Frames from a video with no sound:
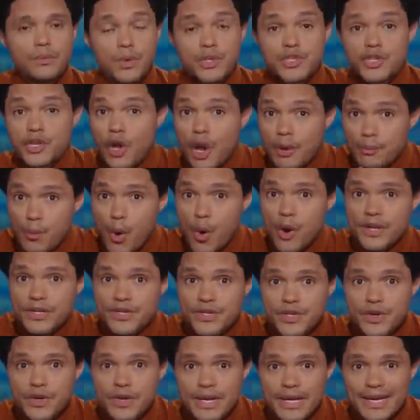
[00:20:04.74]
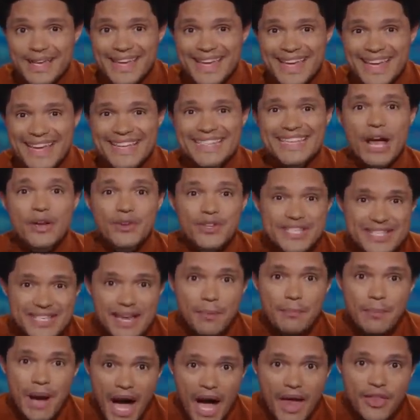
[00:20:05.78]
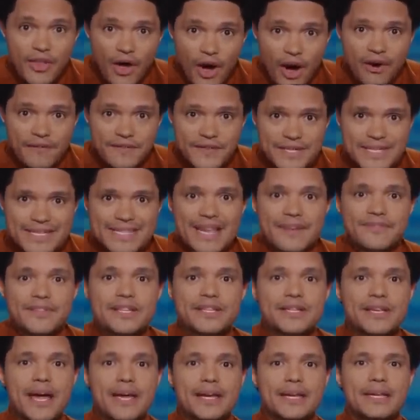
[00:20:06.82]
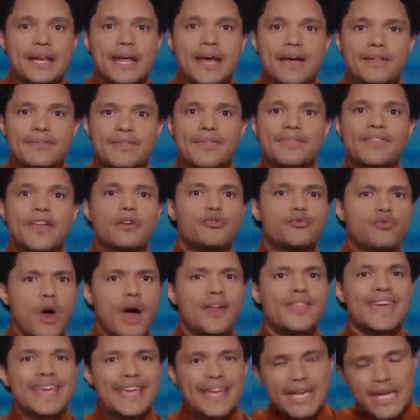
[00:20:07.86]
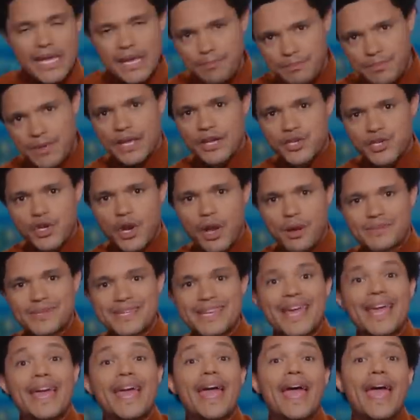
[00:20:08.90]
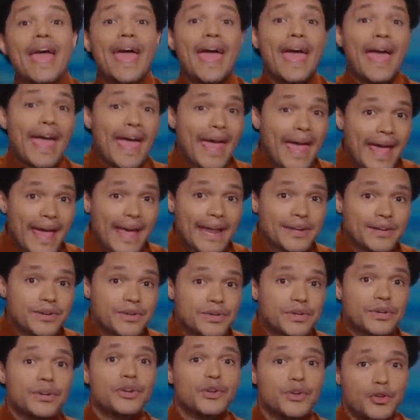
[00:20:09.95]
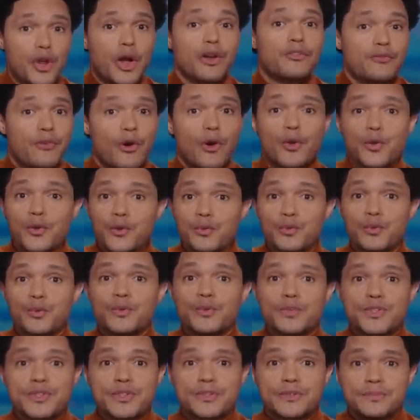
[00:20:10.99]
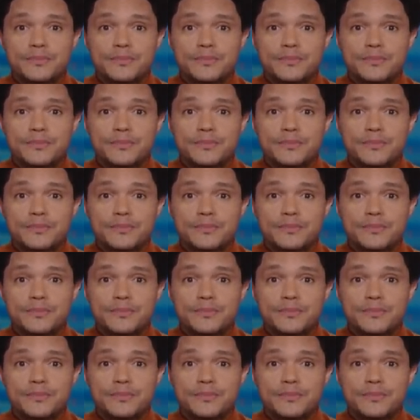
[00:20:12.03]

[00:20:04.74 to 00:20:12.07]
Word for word: What's a lot more concerning is how some other officers have decided that they'd rather keep their jobs and not follow the rules.